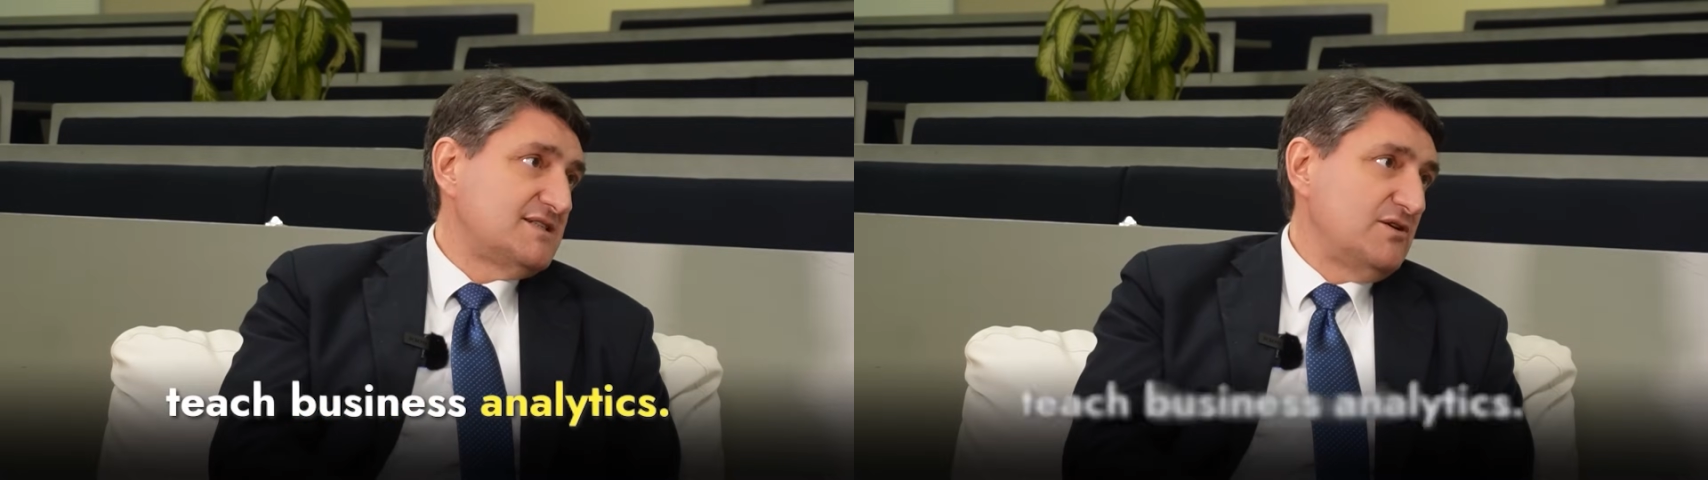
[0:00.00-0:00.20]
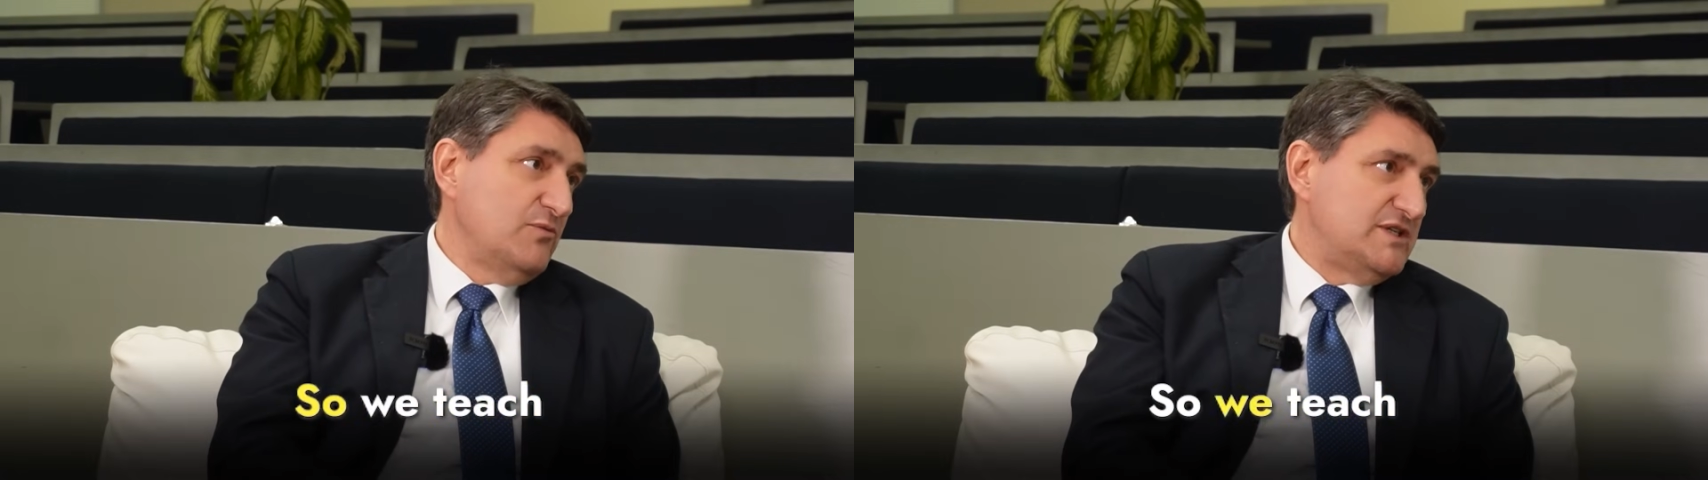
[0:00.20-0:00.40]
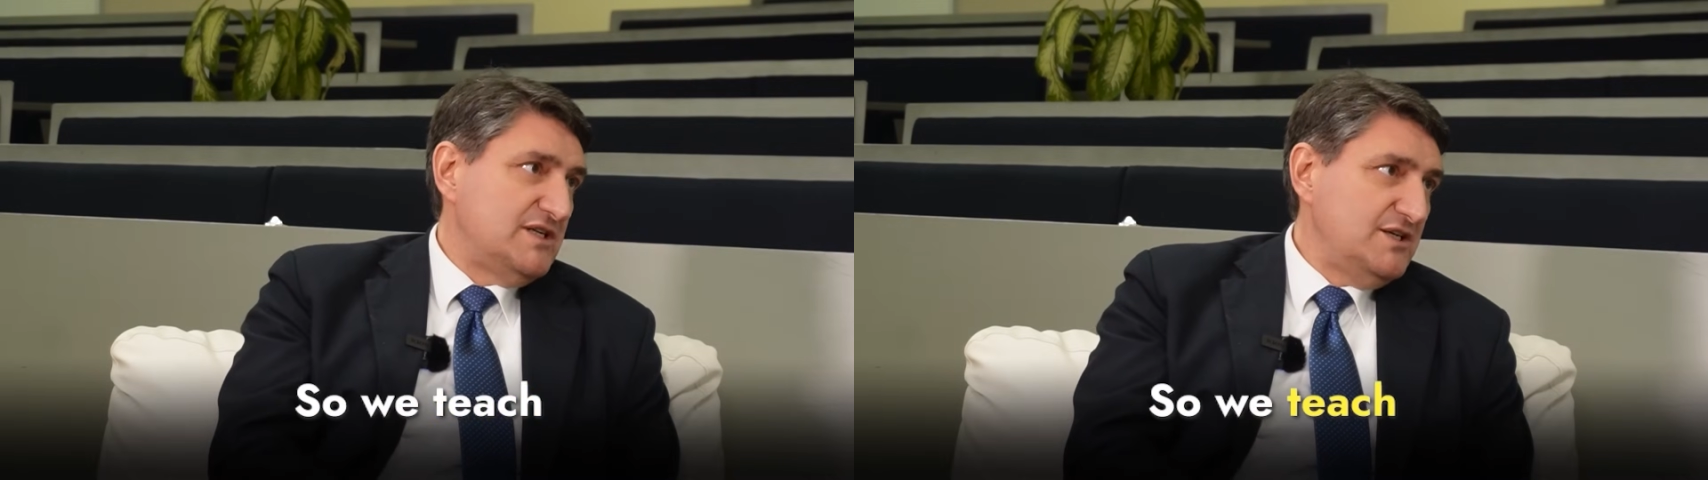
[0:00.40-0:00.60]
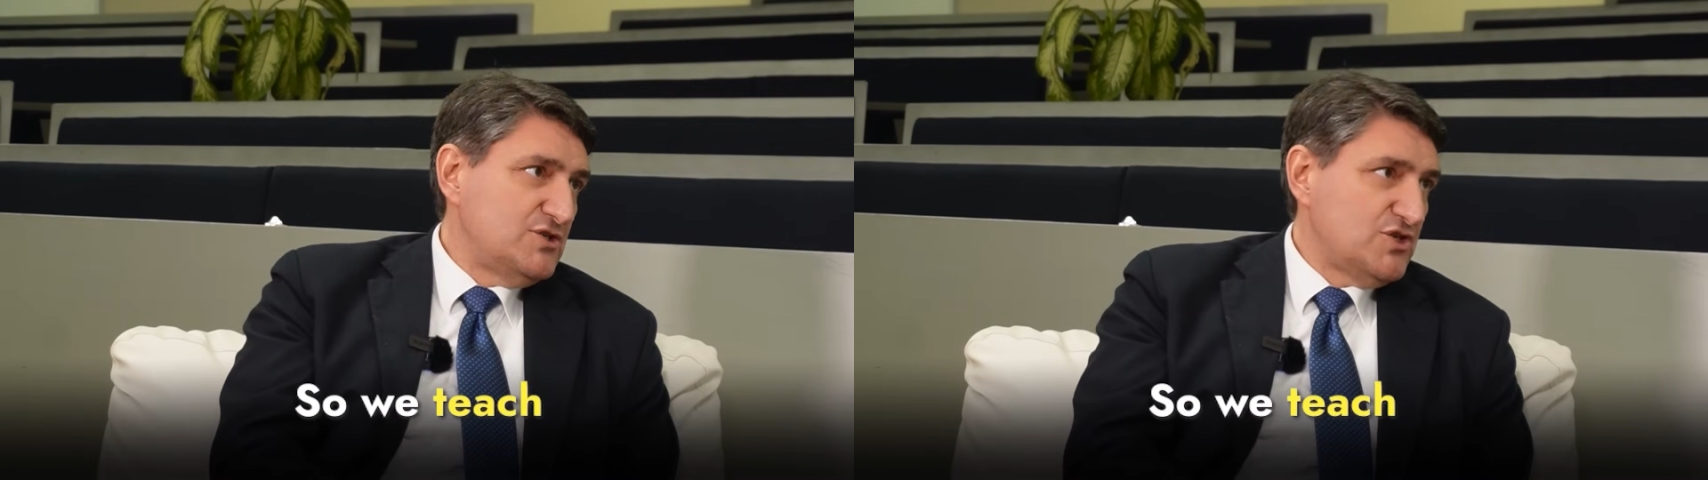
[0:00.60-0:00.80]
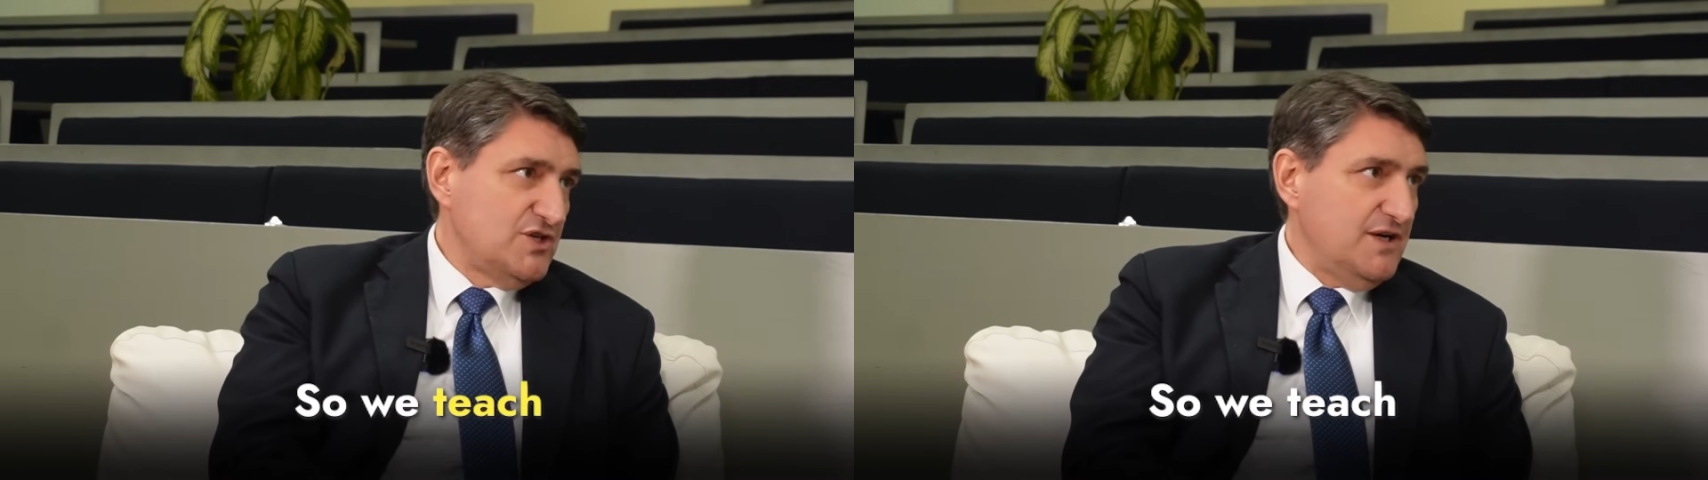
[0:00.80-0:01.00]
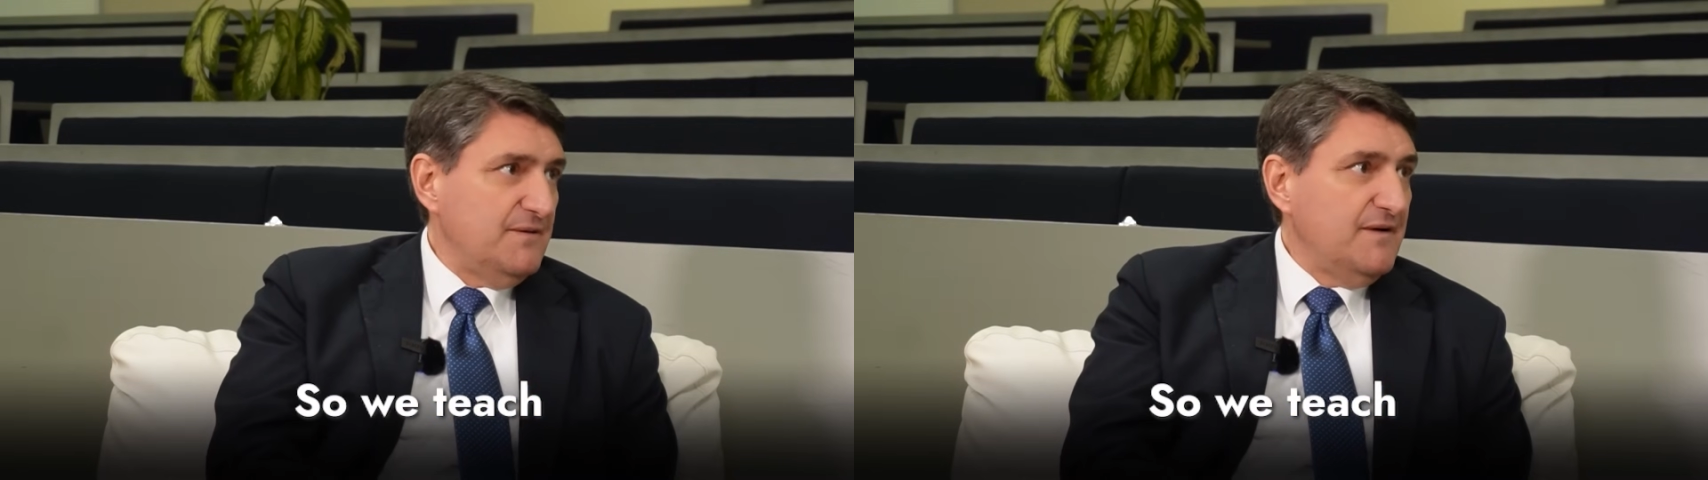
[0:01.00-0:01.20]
So we teach uh,